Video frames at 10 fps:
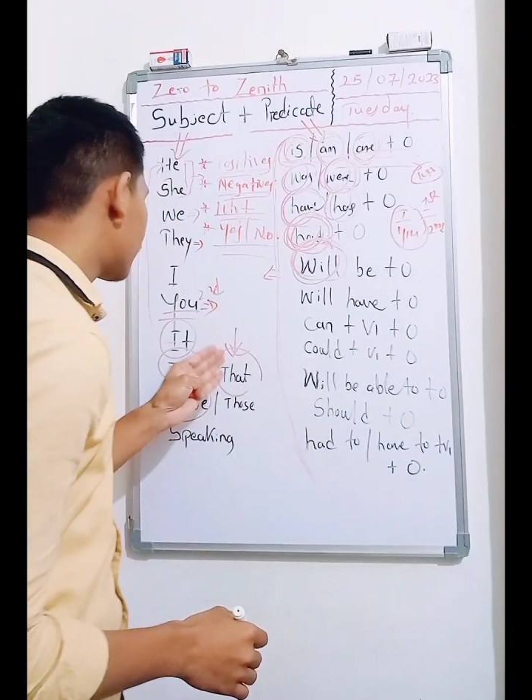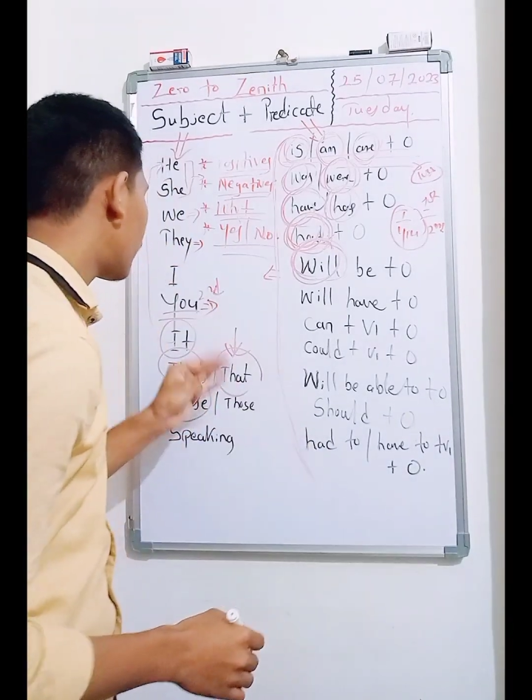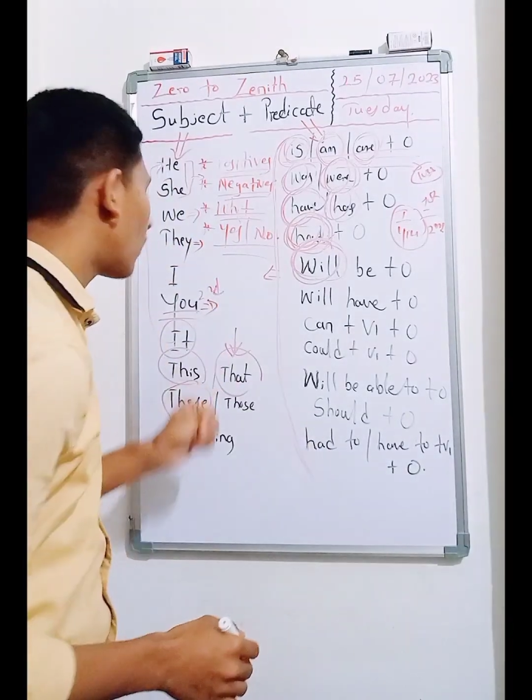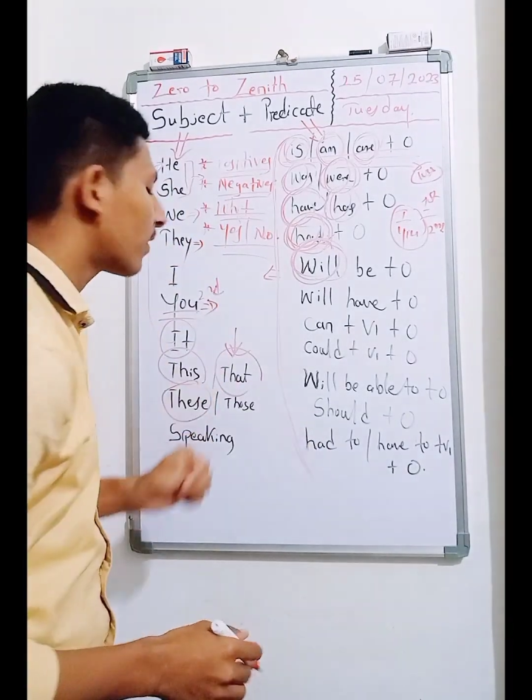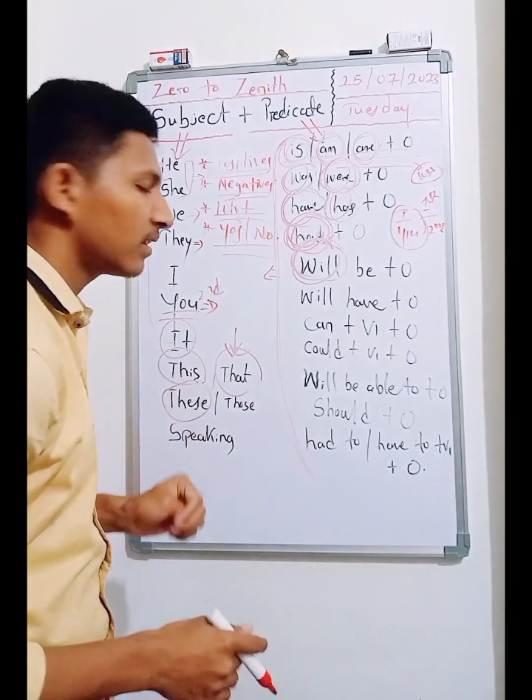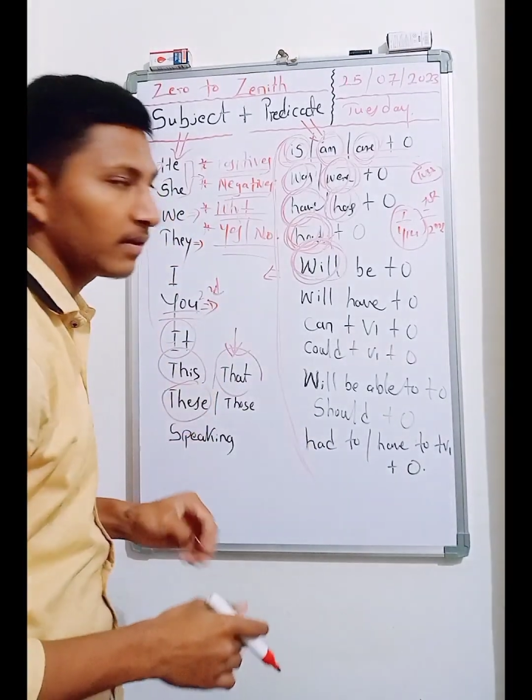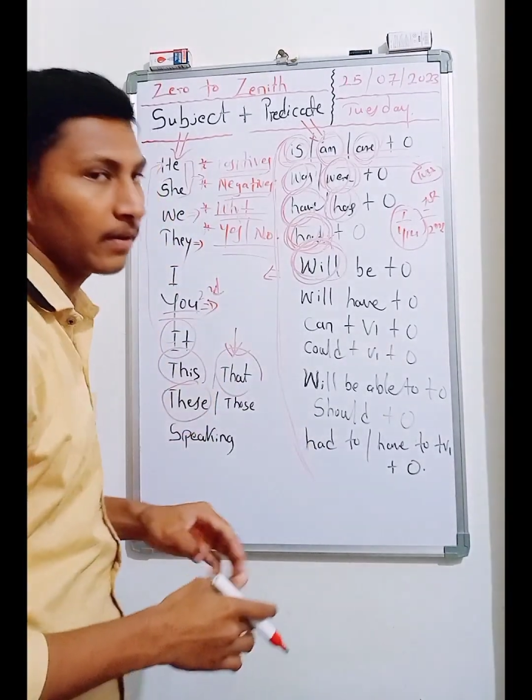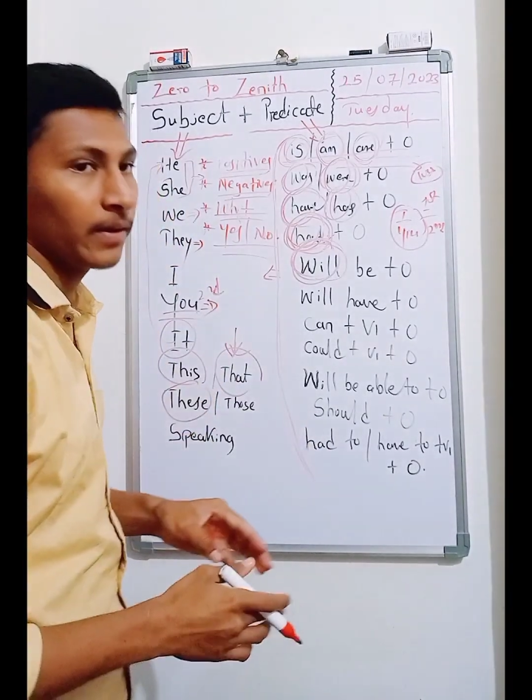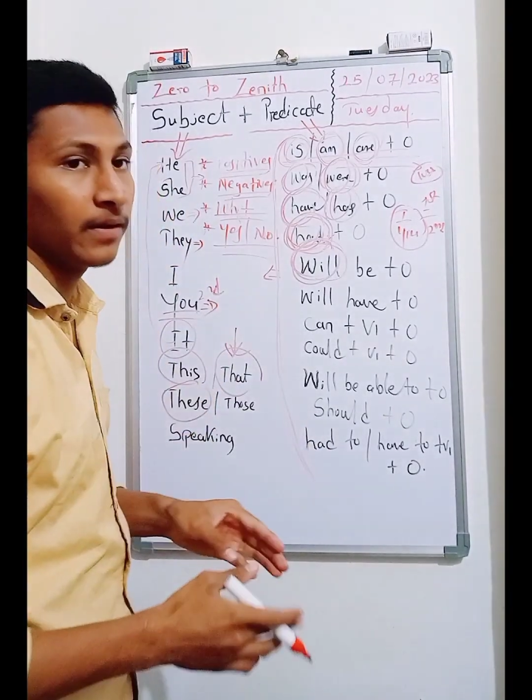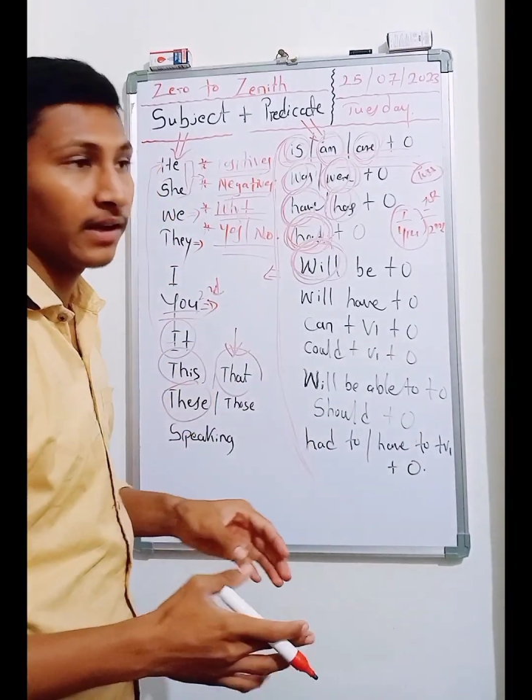for
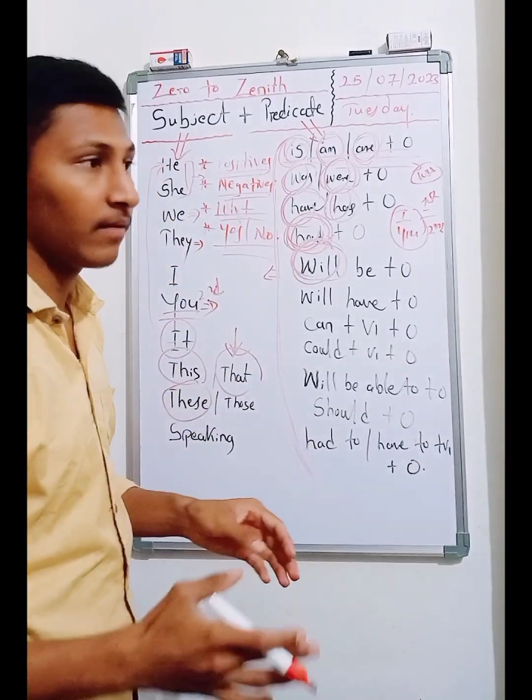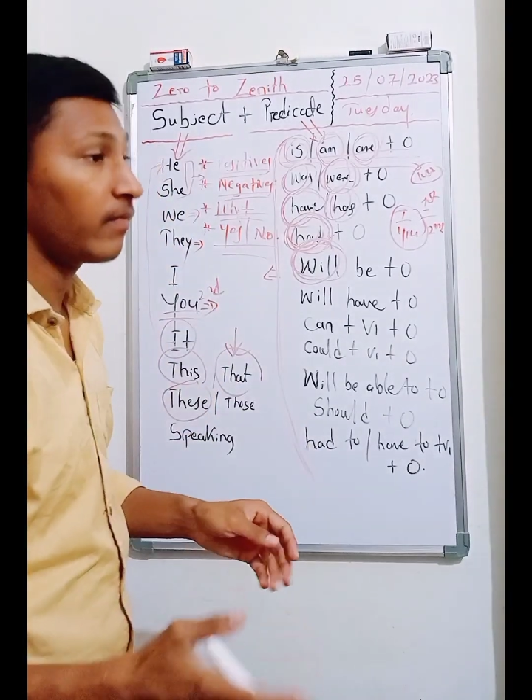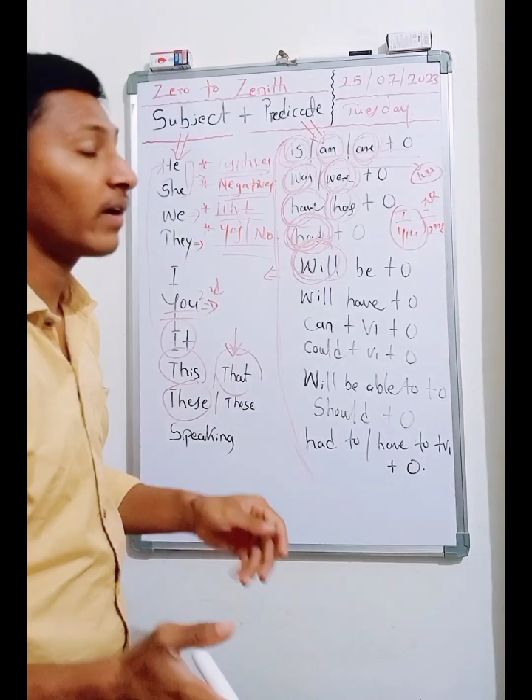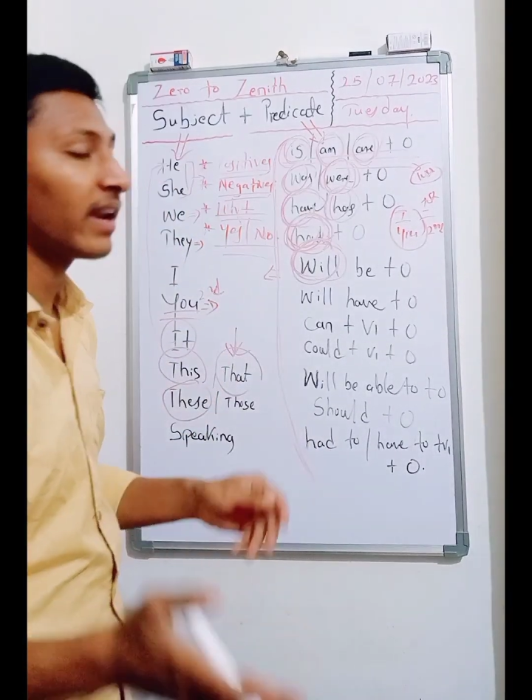the for